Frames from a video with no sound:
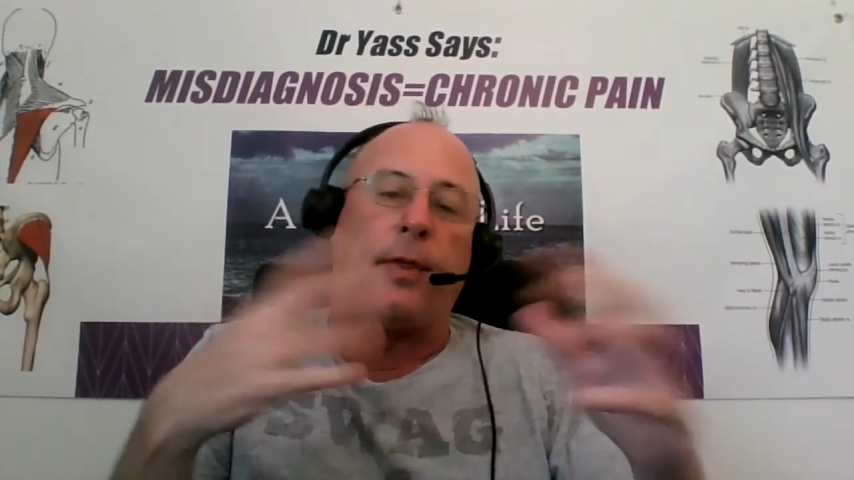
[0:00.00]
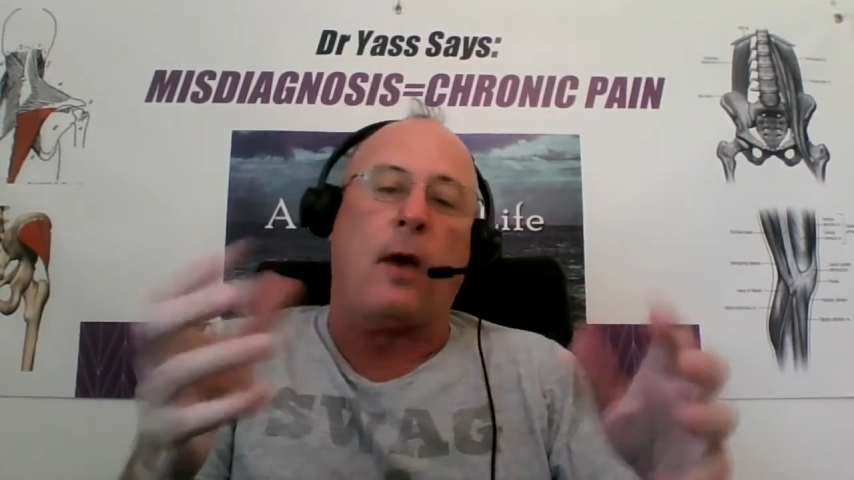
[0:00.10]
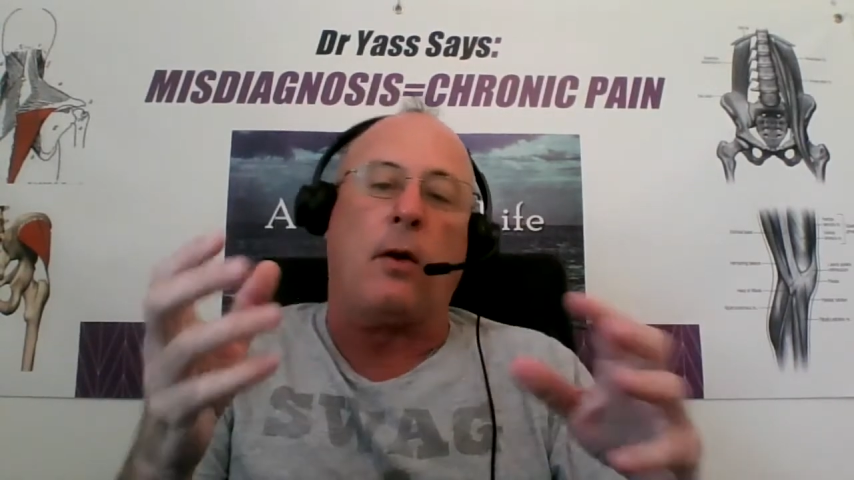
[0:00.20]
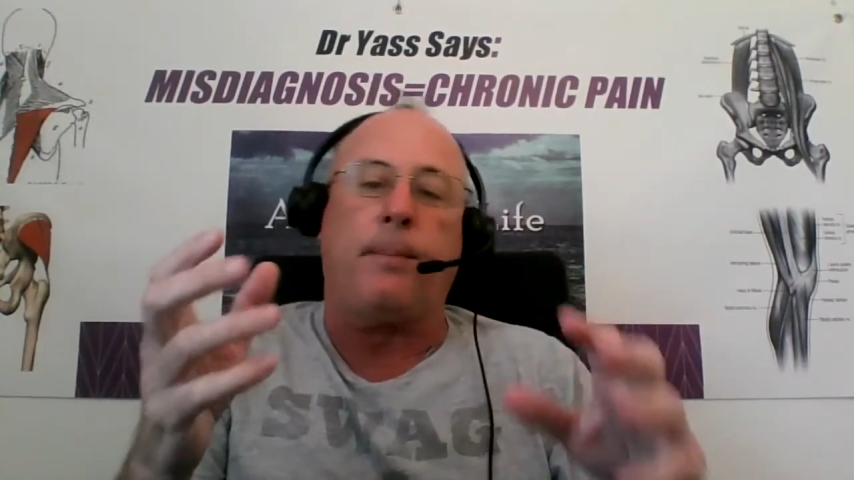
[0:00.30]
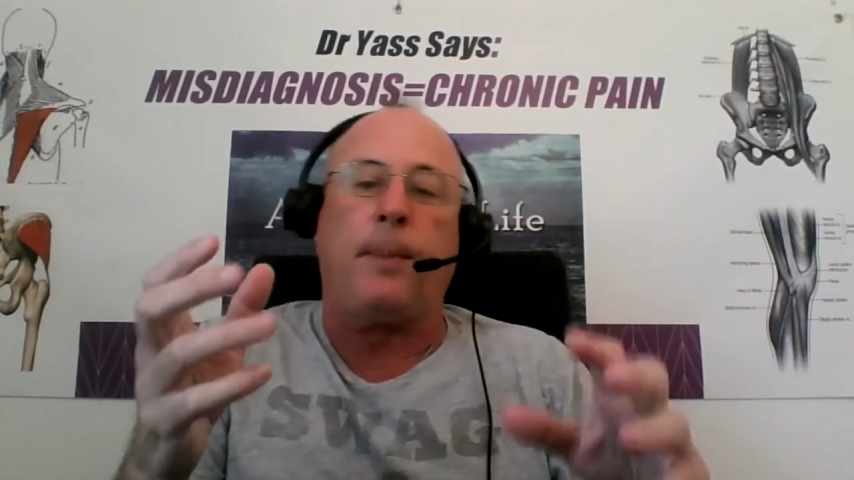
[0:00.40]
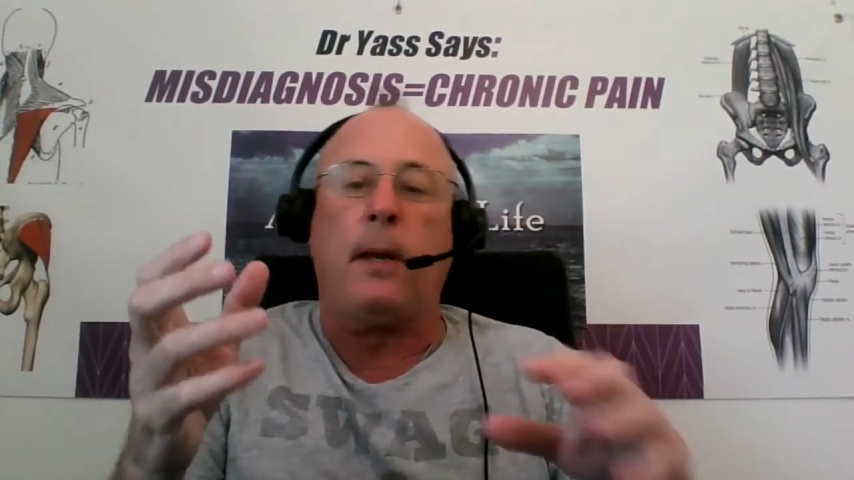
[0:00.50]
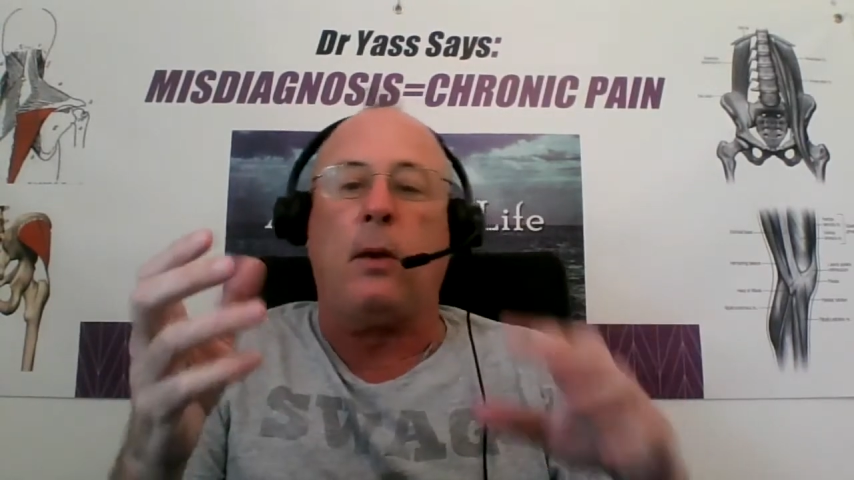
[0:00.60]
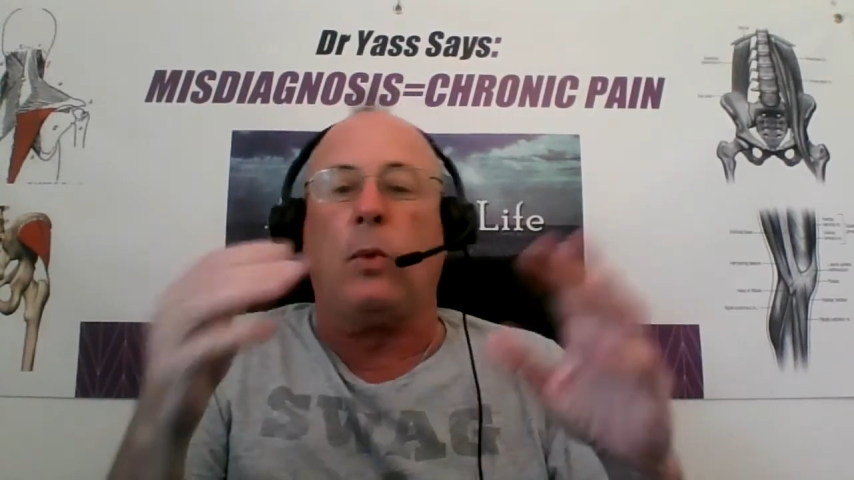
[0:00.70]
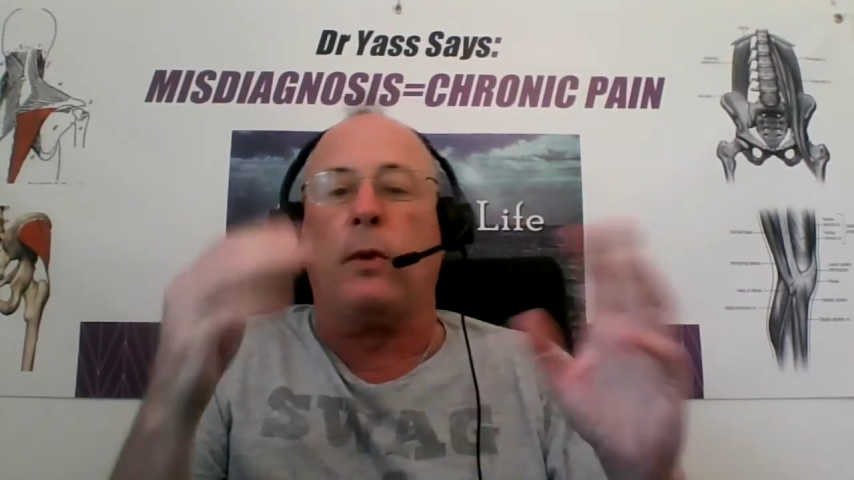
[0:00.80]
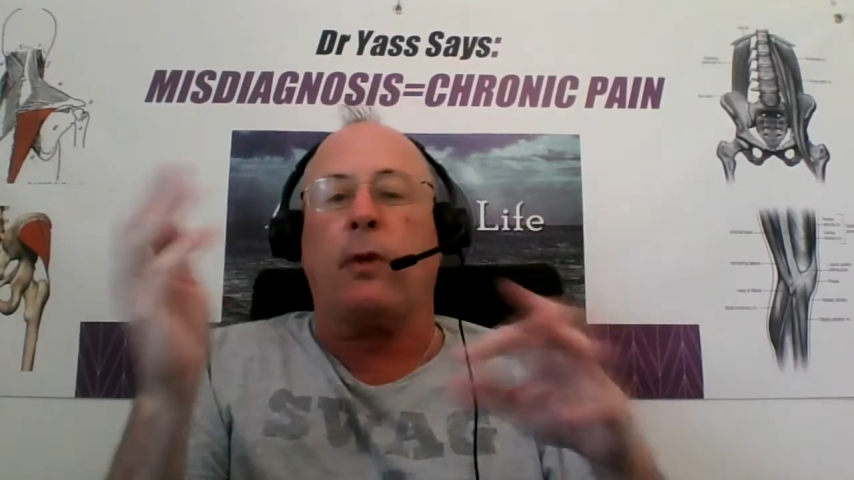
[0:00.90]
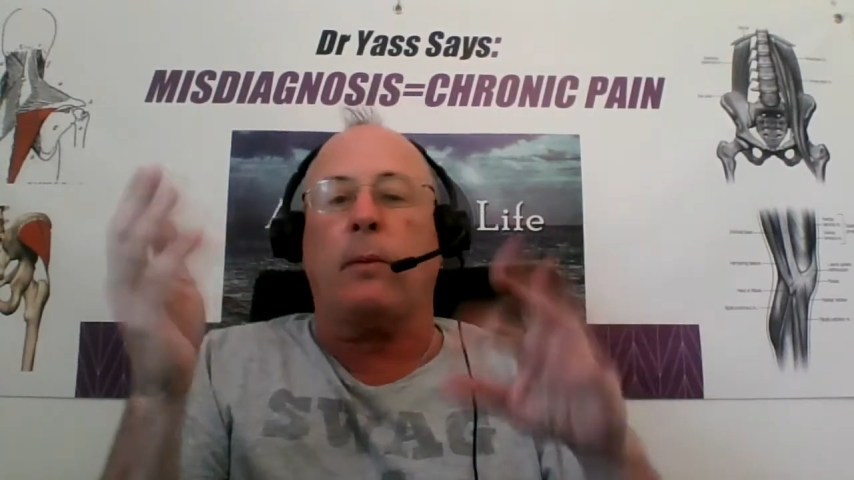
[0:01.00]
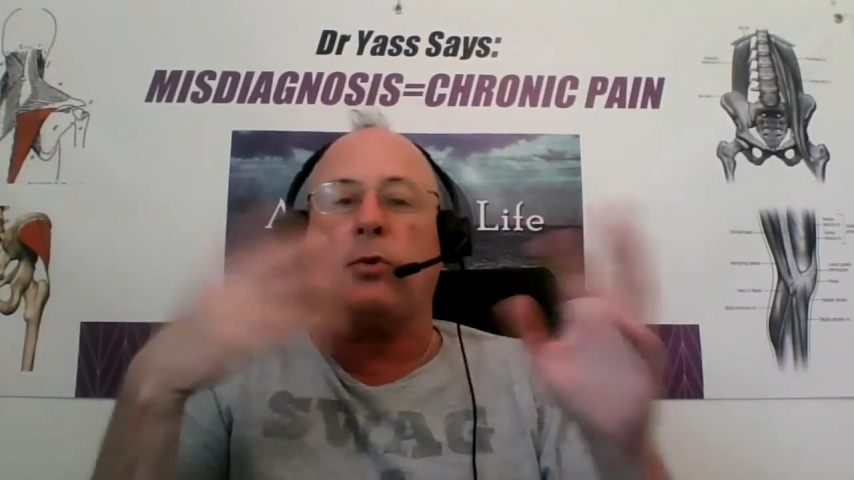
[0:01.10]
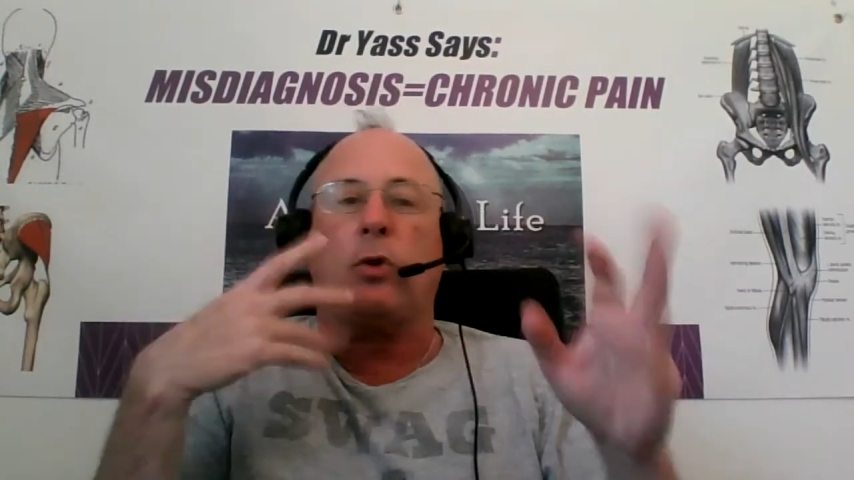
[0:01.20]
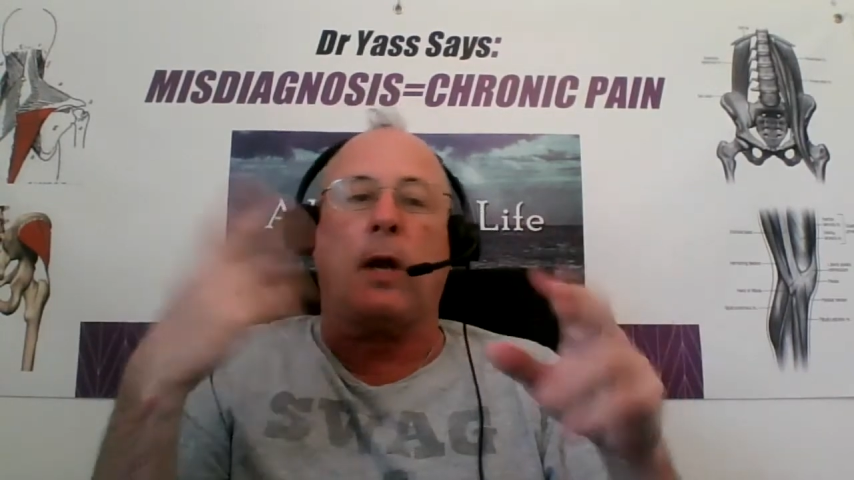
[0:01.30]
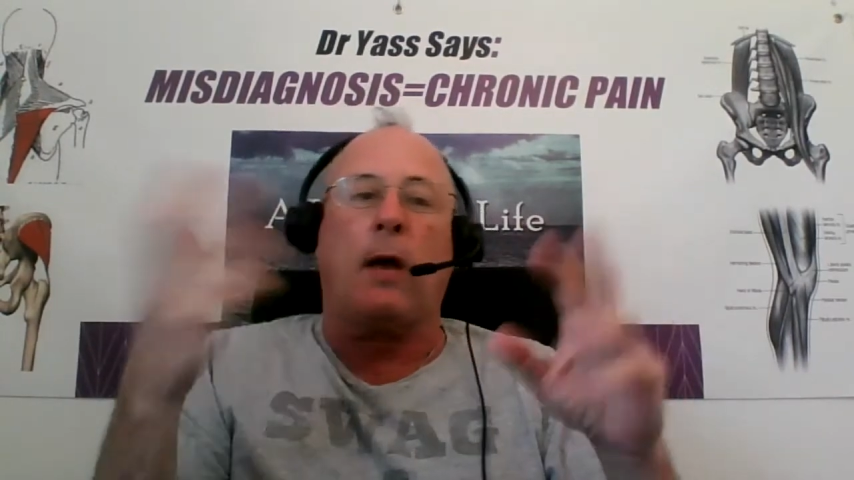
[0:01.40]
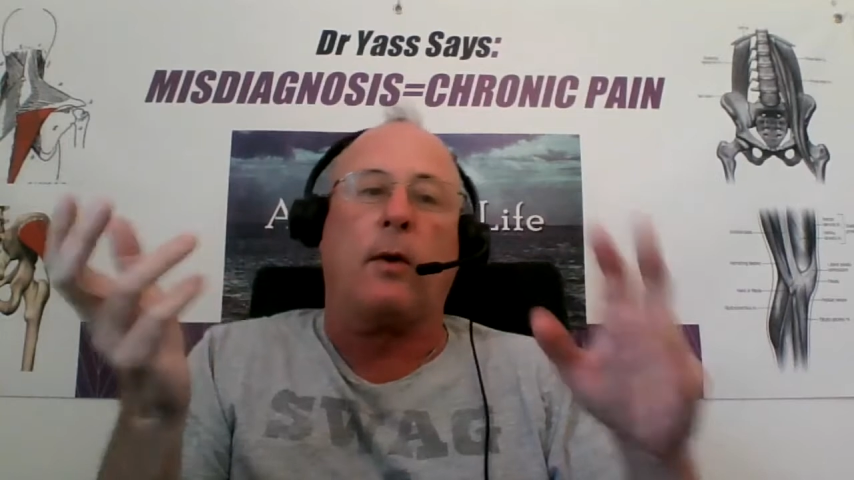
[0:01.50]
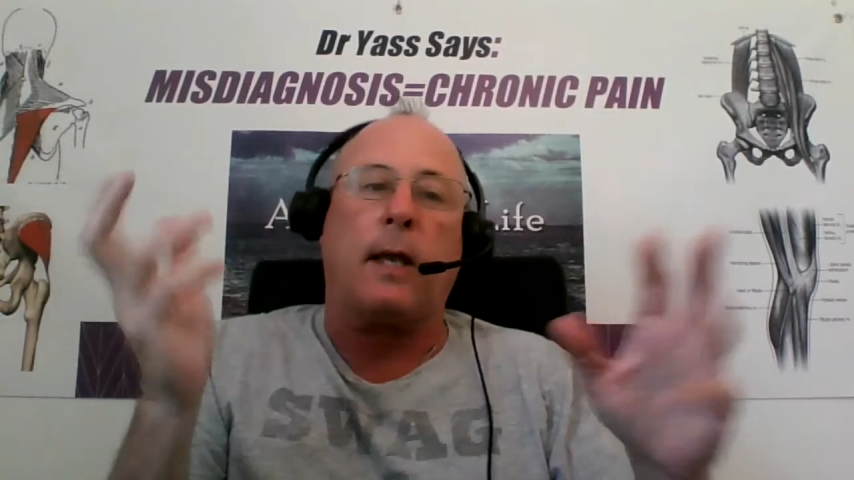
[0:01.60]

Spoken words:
therapy with some generic